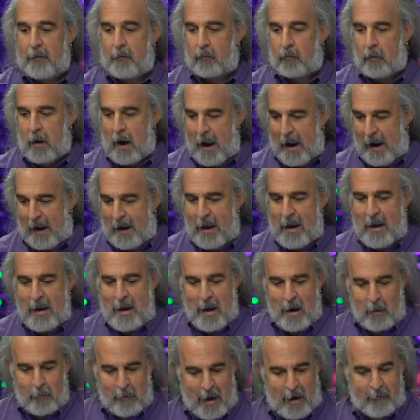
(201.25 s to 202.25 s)
the right,
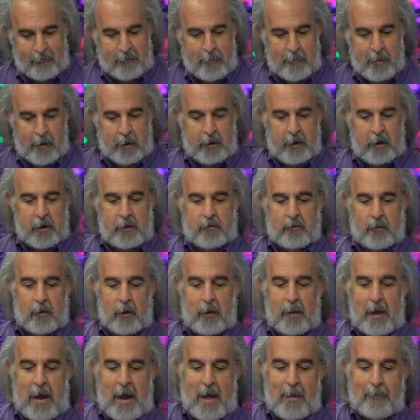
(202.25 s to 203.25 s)
and we have the ability to
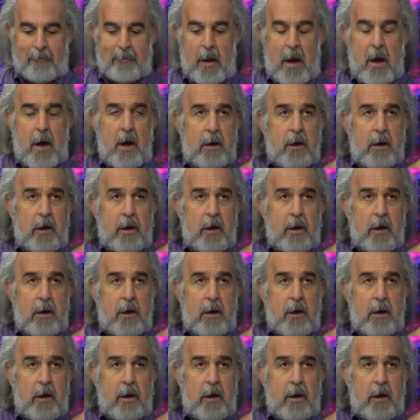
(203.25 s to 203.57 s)
drill in.